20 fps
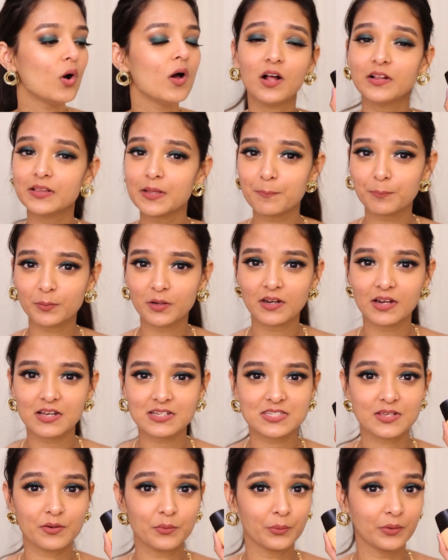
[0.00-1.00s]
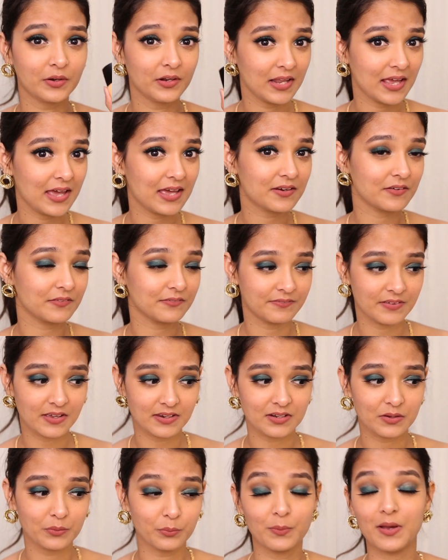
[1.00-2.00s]
All the products would layer
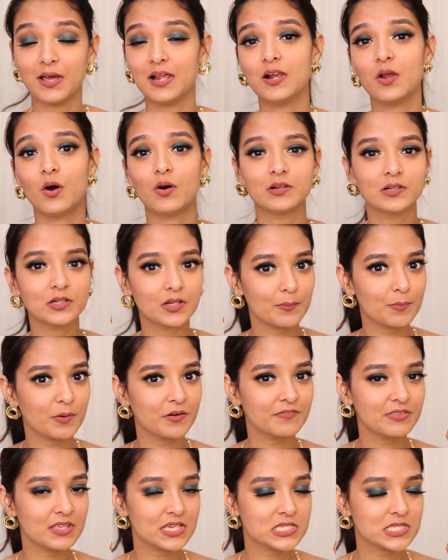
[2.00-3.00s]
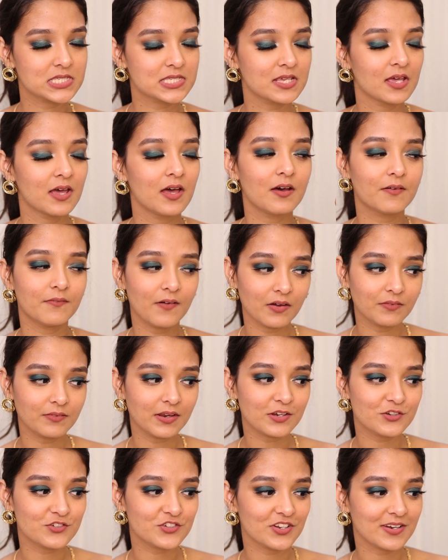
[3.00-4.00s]
very well on top of this
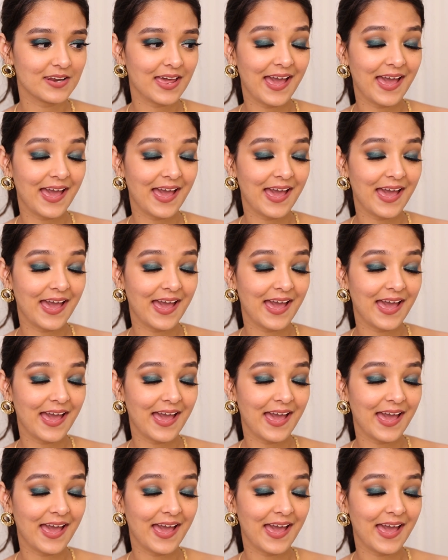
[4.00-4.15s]
foundation,